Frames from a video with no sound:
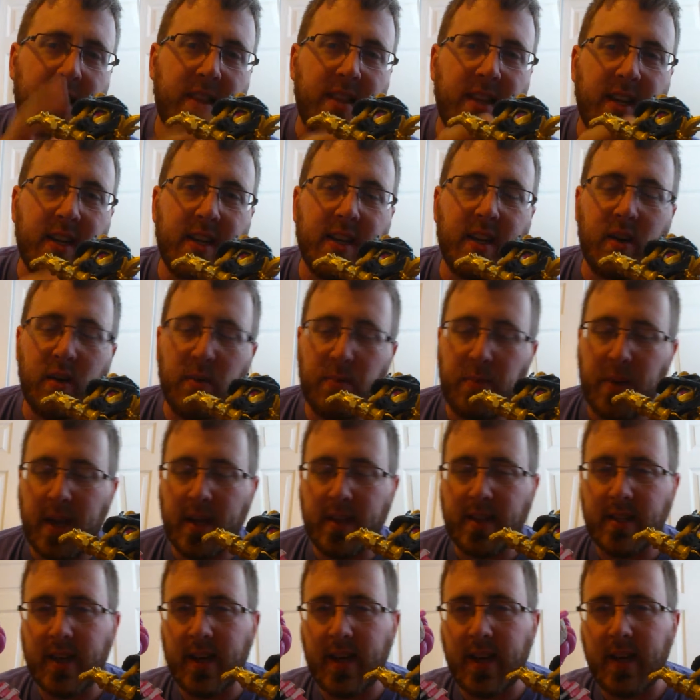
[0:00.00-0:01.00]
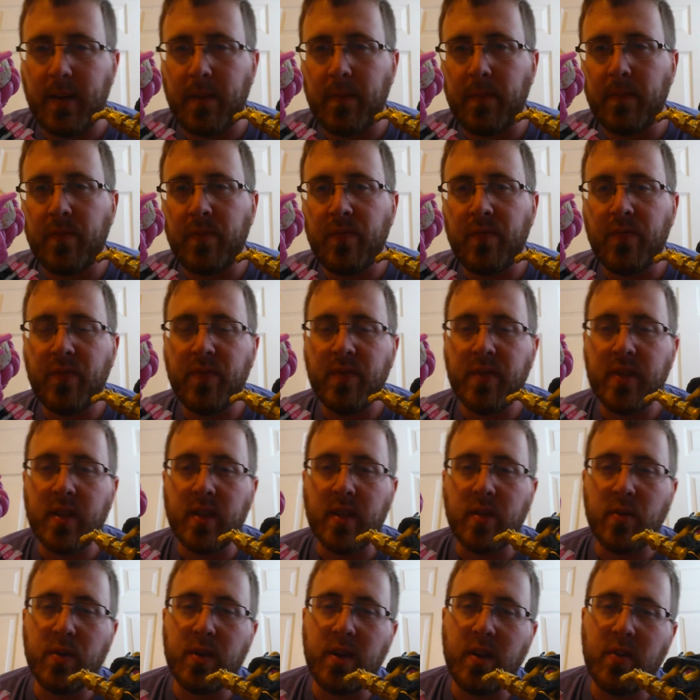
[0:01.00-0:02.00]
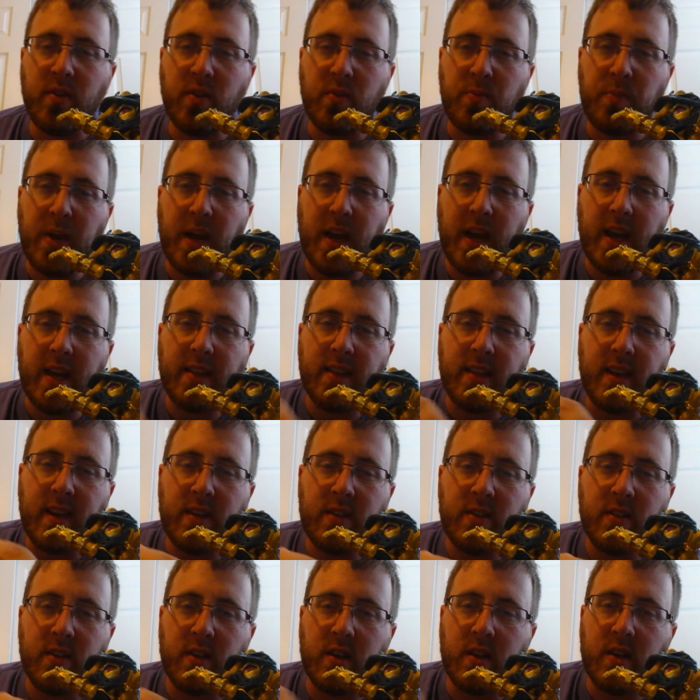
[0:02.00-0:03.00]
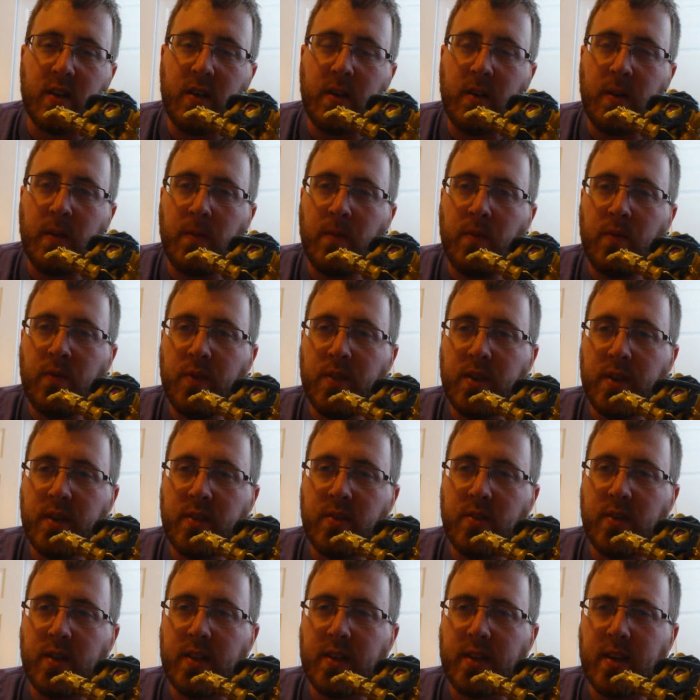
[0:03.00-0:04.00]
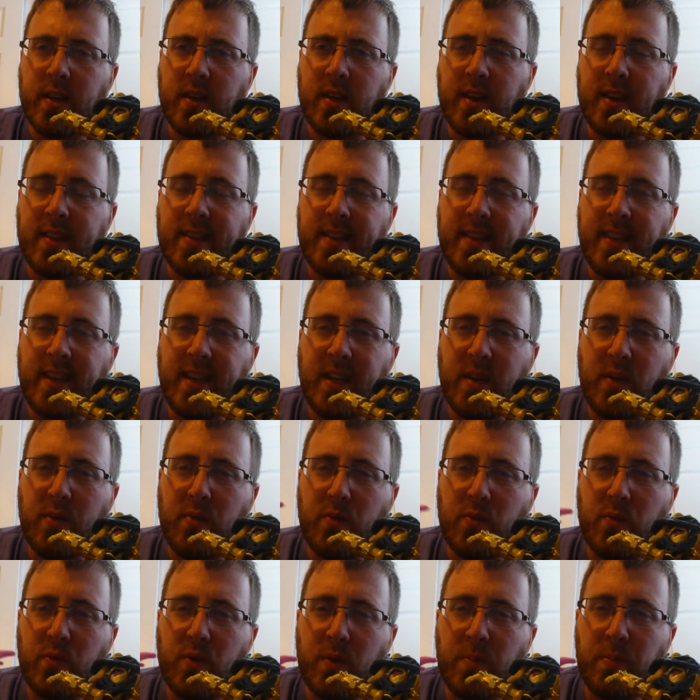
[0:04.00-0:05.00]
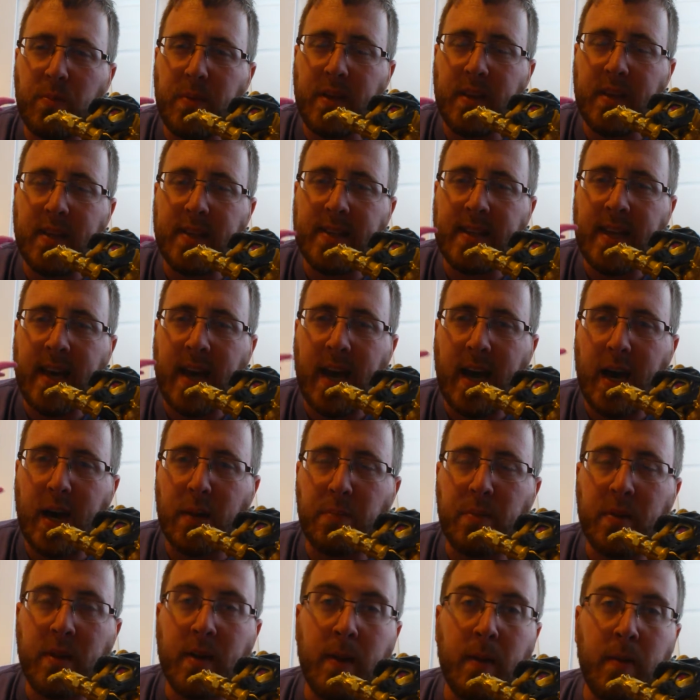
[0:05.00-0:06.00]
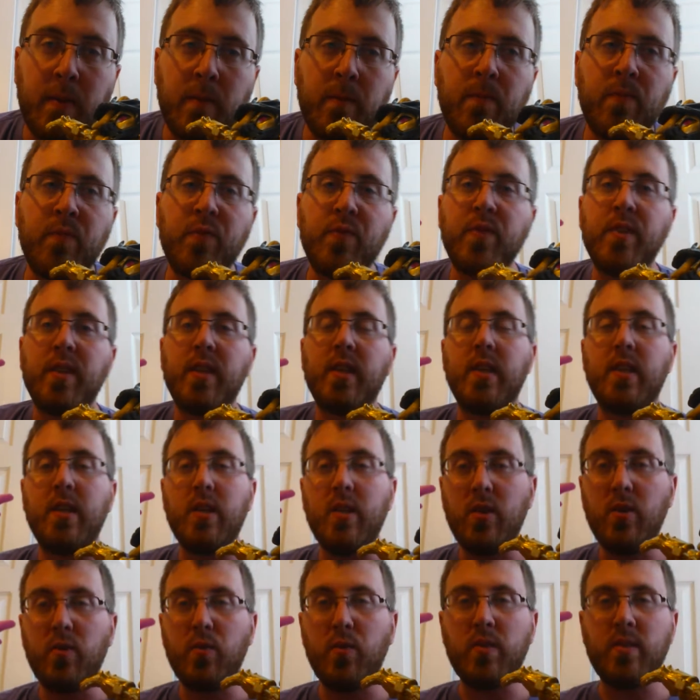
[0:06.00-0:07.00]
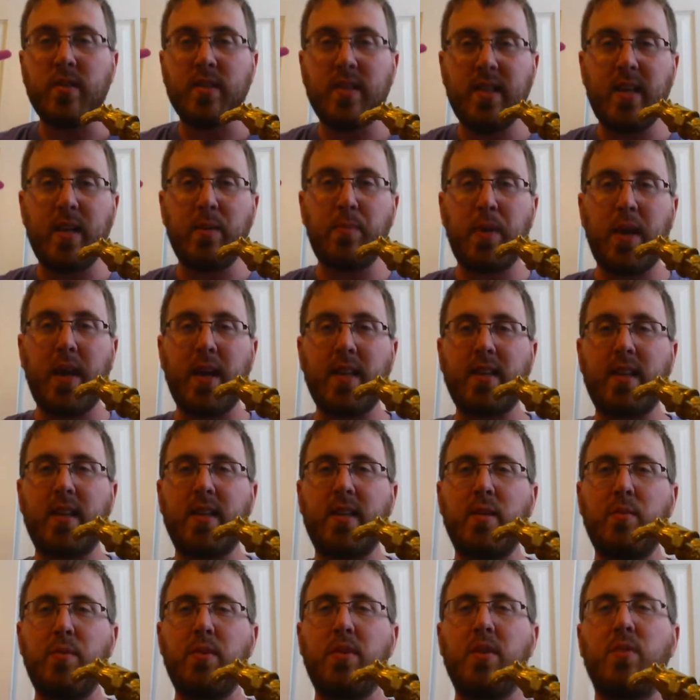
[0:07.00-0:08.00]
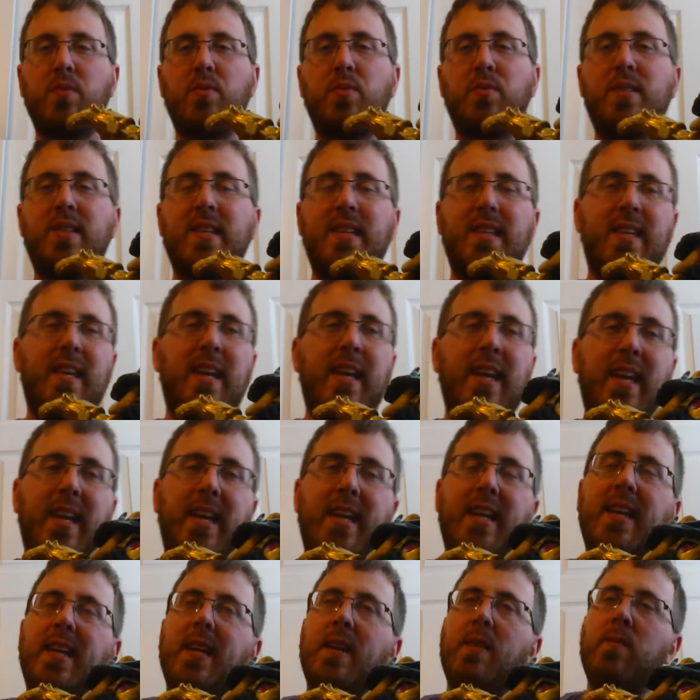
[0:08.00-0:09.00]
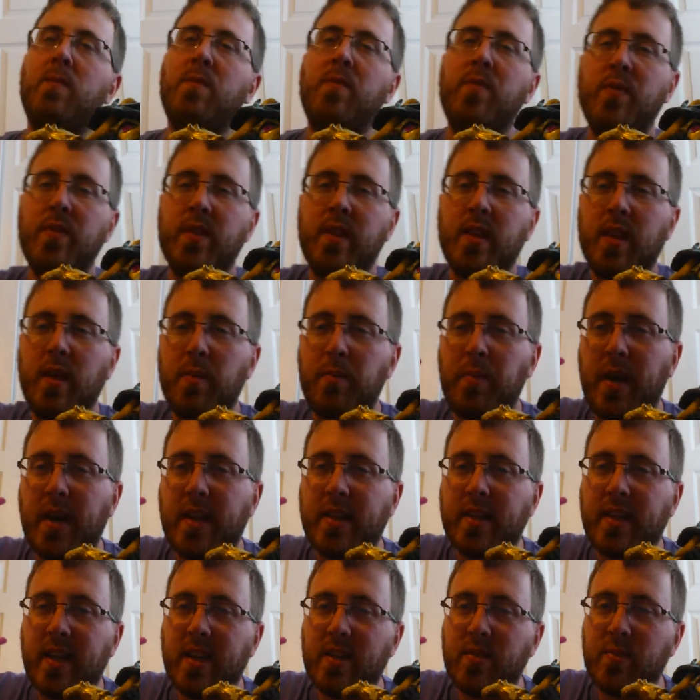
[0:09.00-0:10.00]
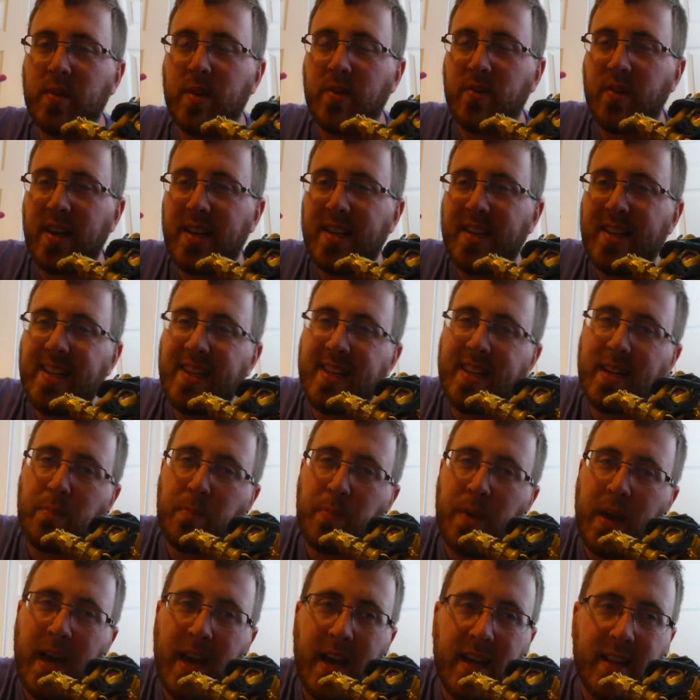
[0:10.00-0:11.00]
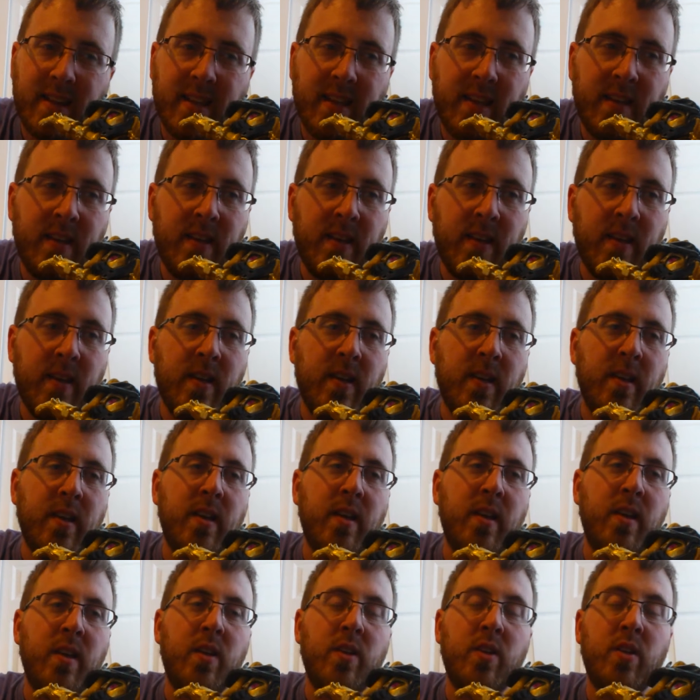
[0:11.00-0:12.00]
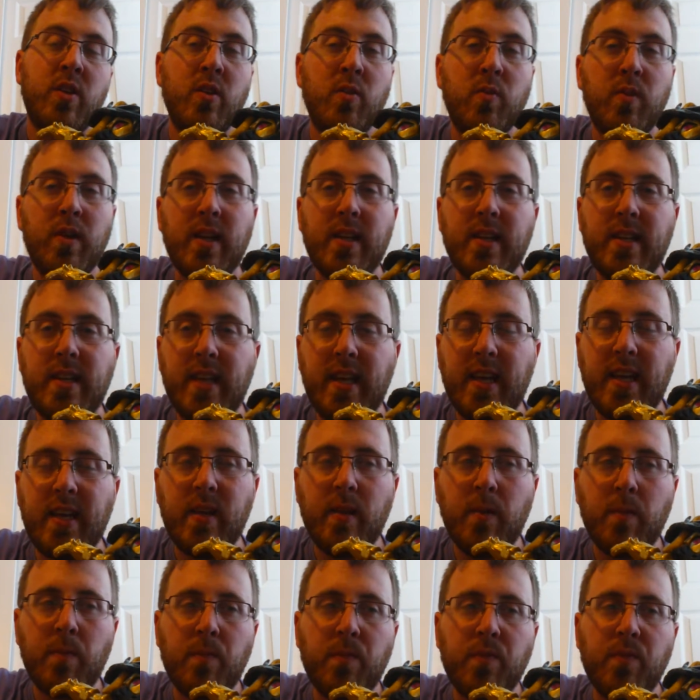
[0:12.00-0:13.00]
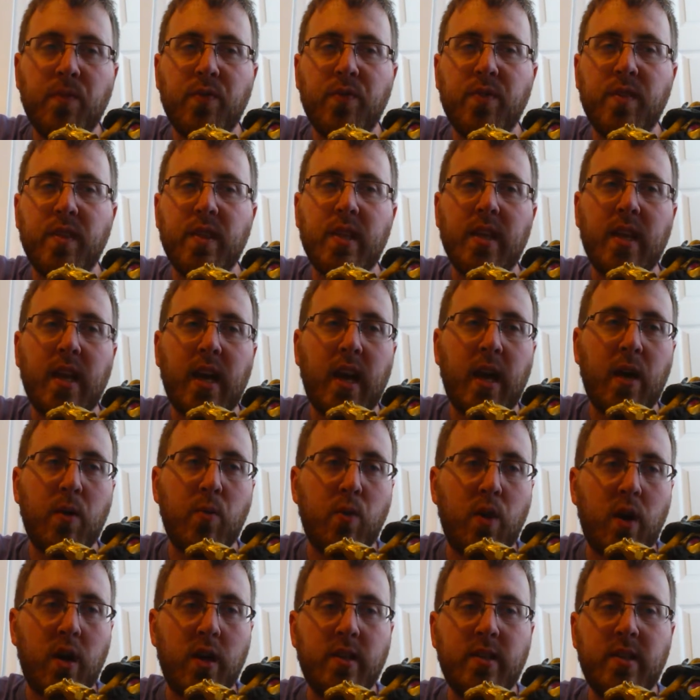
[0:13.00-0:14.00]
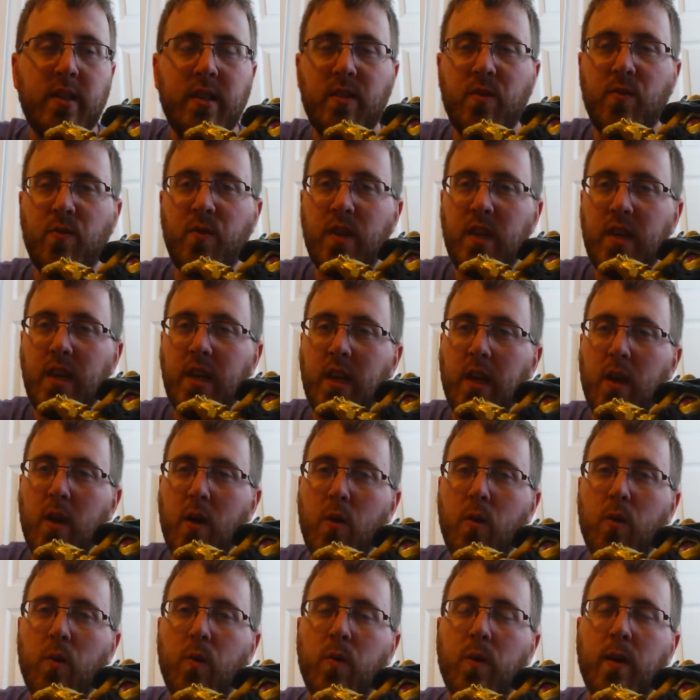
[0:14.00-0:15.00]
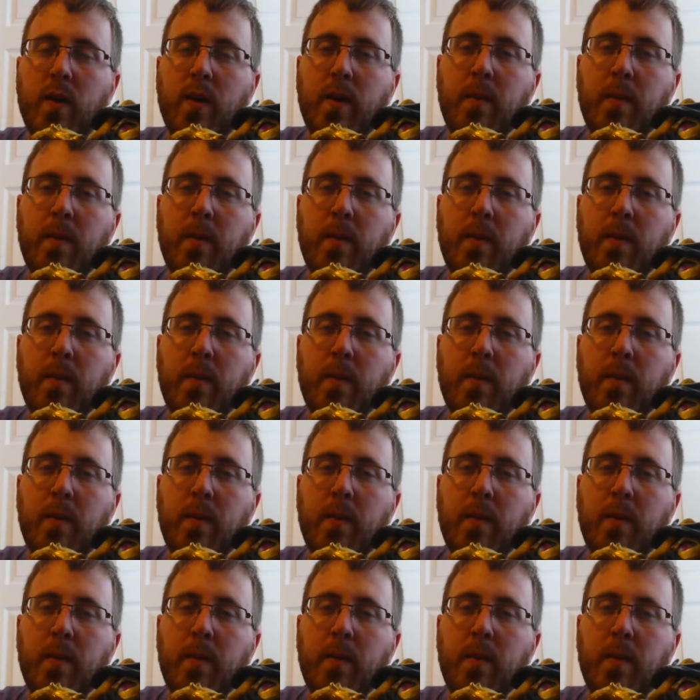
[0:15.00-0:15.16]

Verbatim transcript: I think I did her path guide. Whatever path I took, she'll get the other. I think it will be the top. You will see a path guide. W. Jones was the king of path guides. Whenever I needed a path to know what it did, I watched his video.